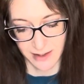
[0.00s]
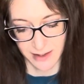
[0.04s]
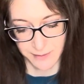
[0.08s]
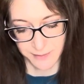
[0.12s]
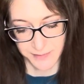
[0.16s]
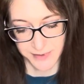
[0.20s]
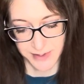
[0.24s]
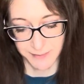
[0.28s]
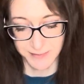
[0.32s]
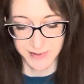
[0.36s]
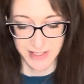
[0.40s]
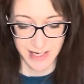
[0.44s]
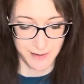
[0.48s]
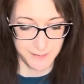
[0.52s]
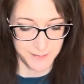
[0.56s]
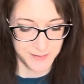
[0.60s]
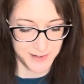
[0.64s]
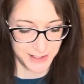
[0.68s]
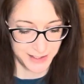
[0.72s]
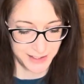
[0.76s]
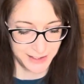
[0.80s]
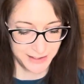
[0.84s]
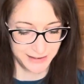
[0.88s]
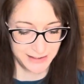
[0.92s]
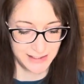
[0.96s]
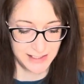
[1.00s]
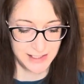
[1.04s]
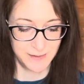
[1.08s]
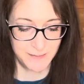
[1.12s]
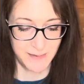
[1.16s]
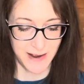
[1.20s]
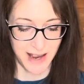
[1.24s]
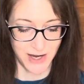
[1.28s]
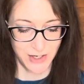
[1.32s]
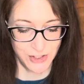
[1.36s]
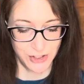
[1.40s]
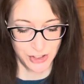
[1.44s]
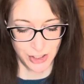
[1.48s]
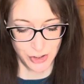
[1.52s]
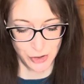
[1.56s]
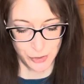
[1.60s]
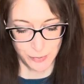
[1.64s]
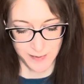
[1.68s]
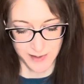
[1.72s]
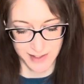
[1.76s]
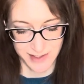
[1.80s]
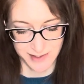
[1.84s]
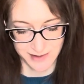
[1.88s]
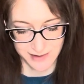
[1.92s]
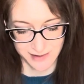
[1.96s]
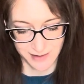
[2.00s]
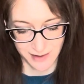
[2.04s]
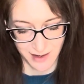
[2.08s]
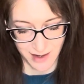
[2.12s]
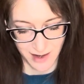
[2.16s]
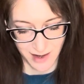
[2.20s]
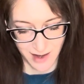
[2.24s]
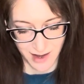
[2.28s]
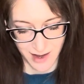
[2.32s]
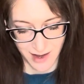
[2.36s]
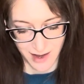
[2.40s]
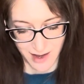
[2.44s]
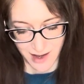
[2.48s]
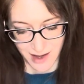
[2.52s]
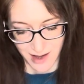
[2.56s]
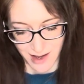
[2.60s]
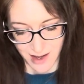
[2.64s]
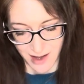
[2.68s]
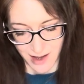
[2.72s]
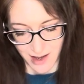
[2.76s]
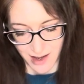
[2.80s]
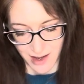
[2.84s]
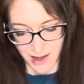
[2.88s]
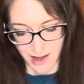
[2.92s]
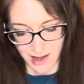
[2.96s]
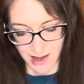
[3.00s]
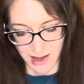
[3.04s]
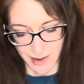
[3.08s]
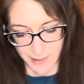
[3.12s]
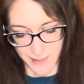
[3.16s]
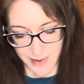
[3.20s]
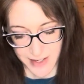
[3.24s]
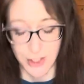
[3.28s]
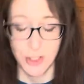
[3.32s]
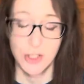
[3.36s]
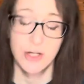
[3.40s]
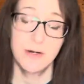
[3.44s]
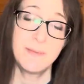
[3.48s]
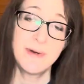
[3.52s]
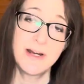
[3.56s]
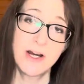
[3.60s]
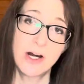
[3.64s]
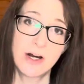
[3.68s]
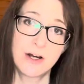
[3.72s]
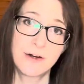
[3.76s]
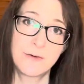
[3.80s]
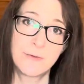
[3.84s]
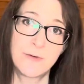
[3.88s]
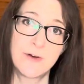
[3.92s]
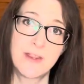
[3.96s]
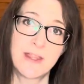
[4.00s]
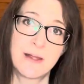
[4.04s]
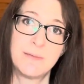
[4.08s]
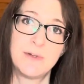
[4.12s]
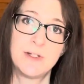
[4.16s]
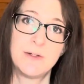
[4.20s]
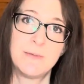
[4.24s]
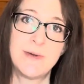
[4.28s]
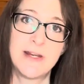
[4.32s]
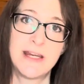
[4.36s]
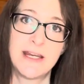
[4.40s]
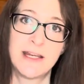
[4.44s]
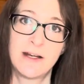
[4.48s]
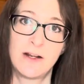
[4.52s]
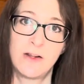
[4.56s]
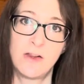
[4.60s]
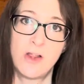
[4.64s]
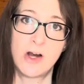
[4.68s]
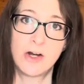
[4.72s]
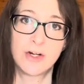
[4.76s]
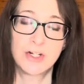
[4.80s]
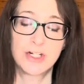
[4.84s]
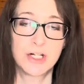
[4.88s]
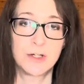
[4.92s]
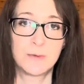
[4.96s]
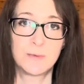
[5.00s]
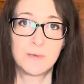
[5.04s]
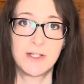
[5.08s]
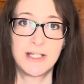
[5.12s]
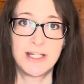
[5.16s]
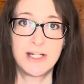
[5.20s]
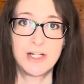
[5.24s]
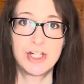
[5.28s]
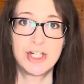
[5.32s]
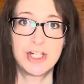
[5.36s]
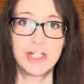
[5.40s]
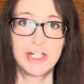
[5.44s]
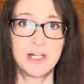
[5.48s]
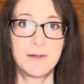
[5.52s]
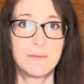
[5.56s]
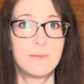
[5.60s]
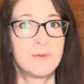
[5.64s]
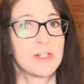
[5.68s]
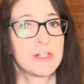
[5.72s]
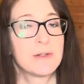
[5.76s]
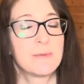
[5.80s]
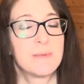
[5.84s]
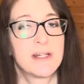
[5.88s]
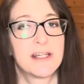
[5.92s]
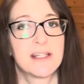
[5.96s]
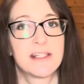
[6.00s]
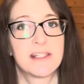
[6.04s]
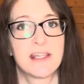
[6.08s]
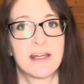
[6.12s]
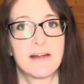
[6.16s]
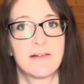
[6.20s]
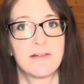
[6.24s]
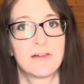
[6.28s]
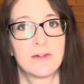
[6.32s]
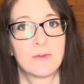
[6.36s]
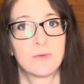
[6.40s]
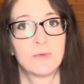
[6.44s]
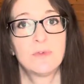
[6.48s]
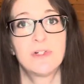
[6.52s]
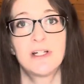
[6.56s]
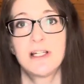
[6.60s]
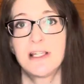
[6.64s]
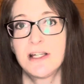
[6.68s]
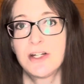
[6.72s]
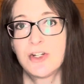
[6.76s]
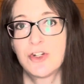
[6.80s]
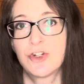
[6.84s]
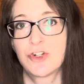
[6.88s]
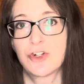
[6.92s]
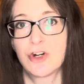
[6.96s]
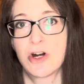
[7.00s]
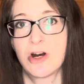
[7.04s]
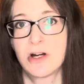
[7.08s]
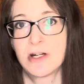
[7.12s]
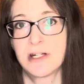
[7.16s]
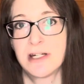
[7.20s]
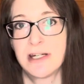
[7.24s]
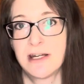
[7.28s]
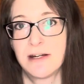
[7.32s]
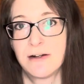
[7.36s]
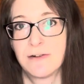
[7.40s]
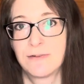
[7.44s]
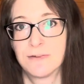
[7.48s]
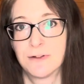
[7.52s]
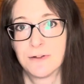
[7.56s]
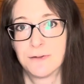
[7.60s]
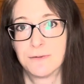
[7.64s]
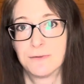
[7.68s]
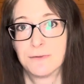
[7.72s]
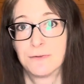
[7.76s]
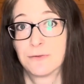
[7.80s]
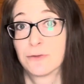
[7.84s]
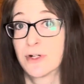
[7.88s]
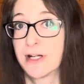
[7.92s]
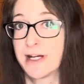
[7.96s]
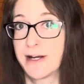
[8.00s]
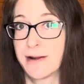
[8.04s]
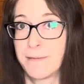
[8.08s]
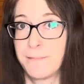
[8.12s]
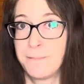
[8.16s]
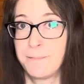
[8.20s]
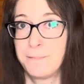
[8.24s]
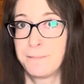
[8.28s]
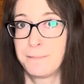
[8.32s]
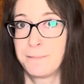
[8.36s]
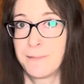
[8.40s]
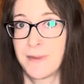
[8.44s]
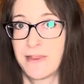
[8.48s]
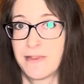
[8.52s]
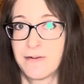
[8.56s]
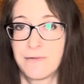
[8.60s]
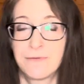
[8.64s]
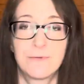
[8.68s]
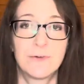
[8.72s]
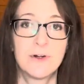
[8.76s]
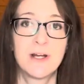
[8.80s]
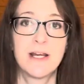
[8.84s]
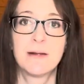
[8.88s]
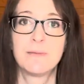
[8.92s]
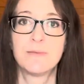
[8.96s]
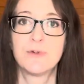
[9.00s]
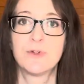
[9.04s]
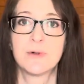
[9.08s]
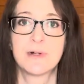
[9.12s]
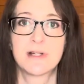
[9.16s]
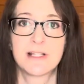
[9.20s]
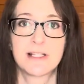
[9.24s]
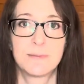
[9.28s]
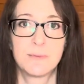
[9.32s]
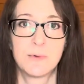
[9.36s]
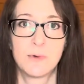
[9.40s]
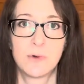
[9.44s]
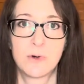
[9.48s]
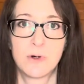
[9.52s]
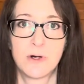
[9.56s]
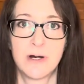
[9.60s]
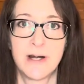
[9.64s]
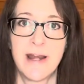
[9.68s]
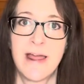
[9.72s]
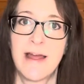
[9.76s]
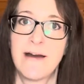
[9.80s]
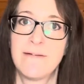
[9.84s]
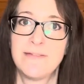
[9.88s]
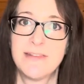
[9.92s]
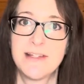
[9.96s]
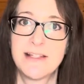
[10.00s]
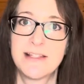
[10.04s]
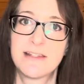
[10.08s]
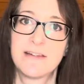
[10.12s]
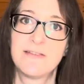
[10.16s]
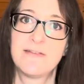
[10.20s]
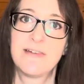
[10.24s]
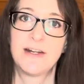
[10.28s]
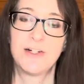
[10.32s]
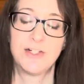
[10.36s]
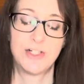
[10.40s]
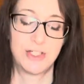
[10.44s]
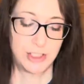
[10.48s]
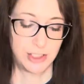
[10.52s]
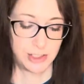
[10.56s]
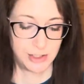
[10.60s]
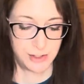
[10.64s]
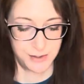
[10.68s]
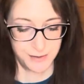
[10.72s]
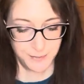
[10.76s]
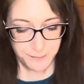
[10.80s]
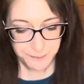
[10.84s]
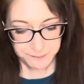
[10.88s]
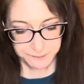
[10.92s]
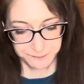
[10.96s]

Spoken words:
Sometimes that can lead to bad judgment. It could be hard for them to be in a long-term relationship just because they have a really strong need for freedom and the freedom to explore and have these adventures.